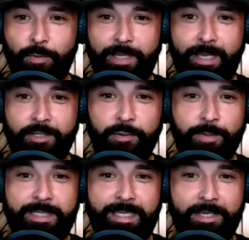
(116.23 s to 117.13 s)
We had to
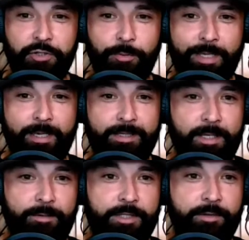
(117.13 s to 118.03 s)
reschedule
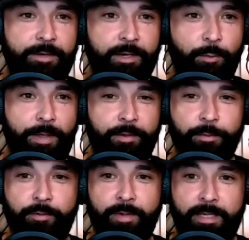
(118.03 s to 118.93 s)
because of severe weather
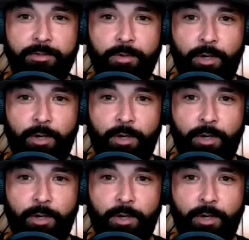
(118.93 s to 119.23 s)
moving into